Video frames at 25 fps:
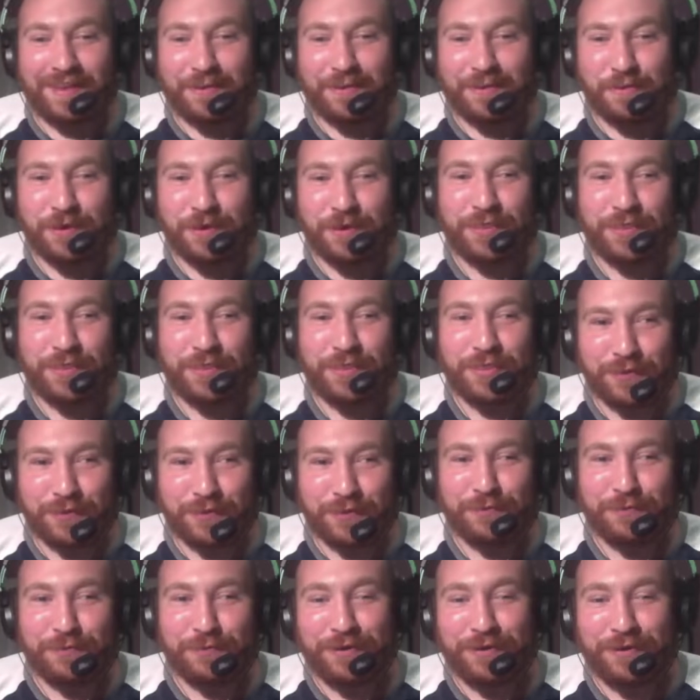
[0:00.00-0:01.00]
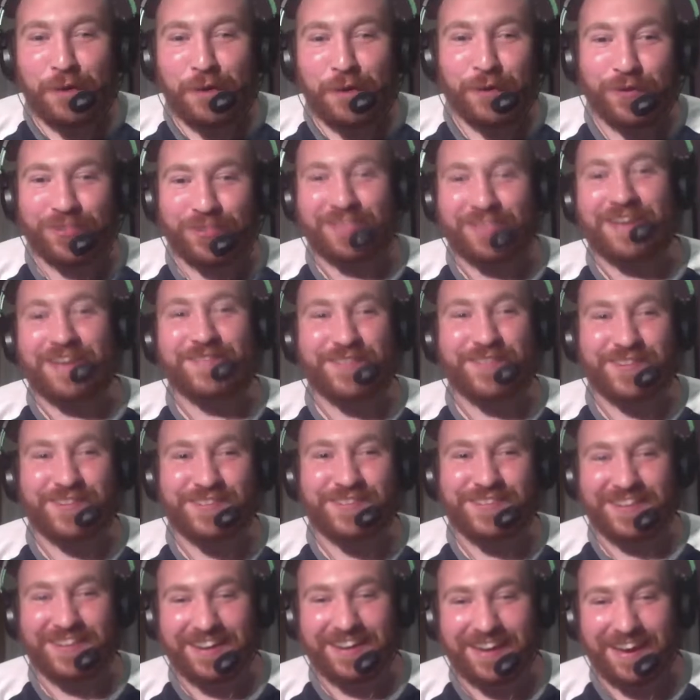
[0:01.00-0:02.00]
that we thought we would almost never
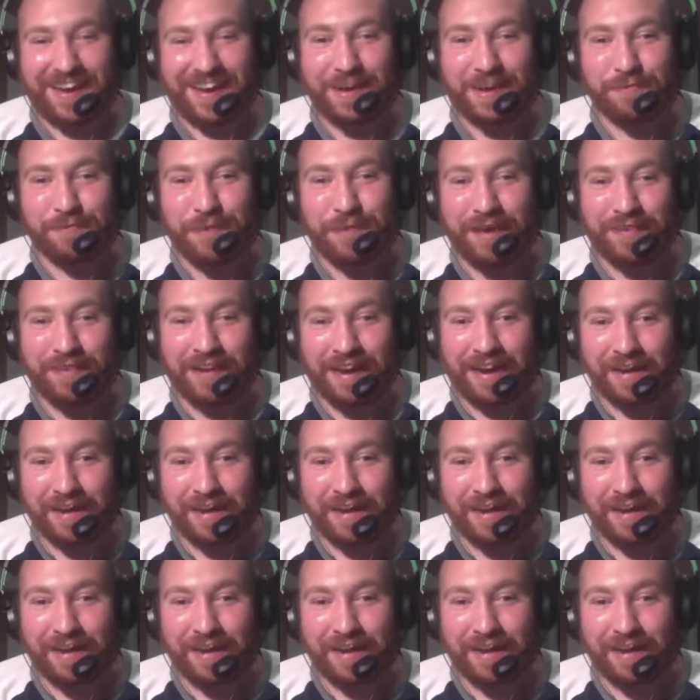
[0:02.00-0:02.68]
see again, a man that